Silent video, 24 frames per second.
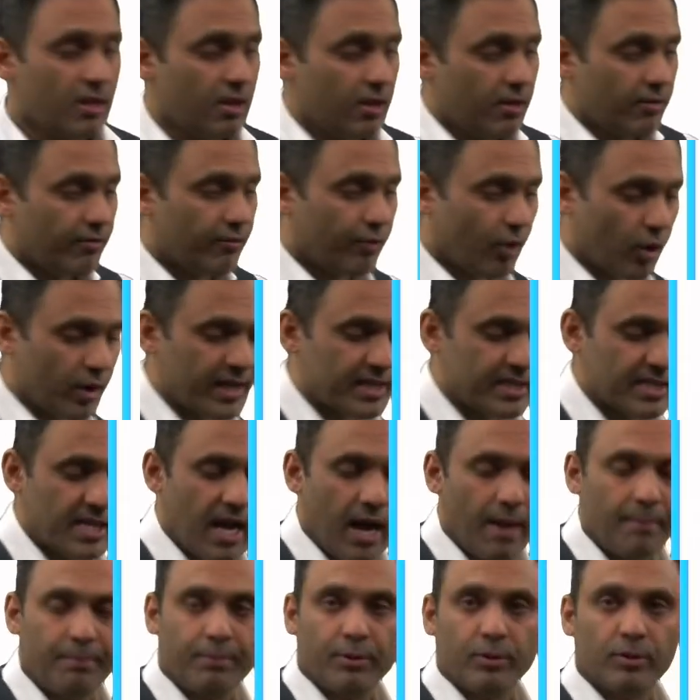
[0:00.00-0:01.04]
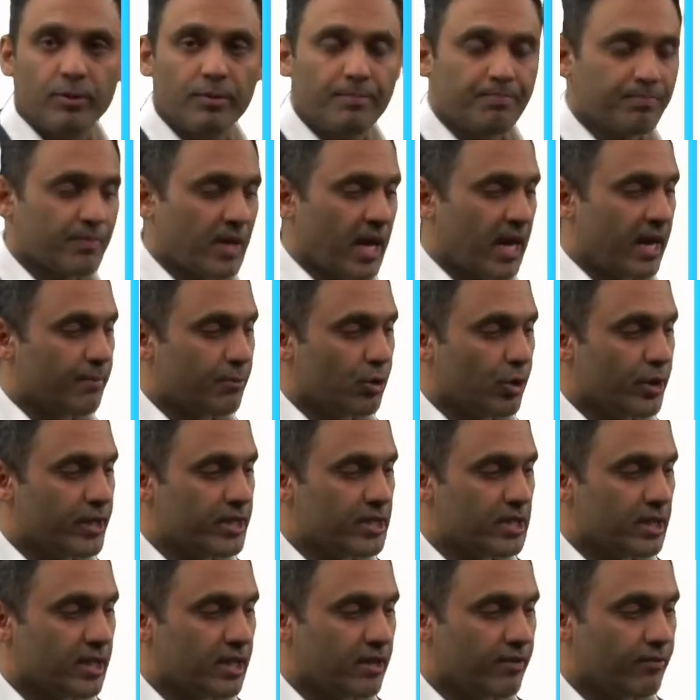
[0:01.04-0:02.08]
For example, and I'm going
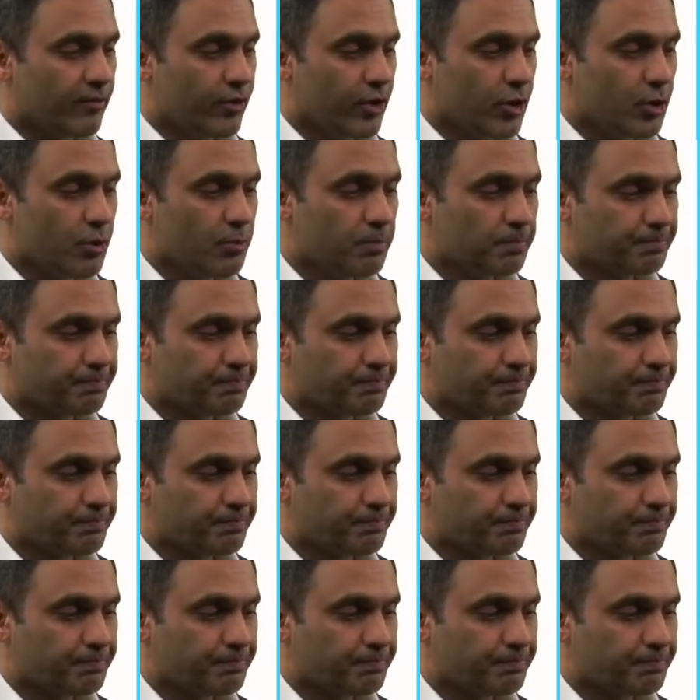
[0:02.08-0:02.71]
to give you